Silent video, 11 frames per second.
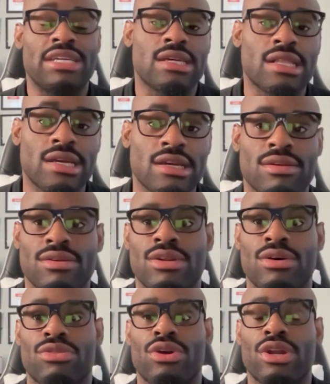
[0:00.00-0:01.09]
Basically,
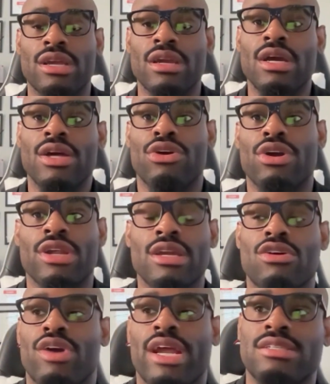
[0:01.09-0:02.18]
30
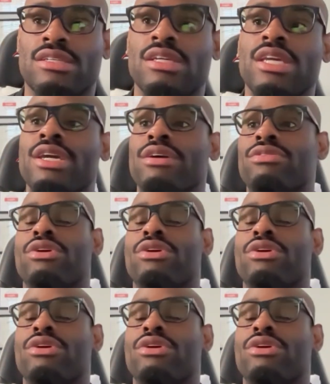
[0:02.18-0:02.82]
credits a year,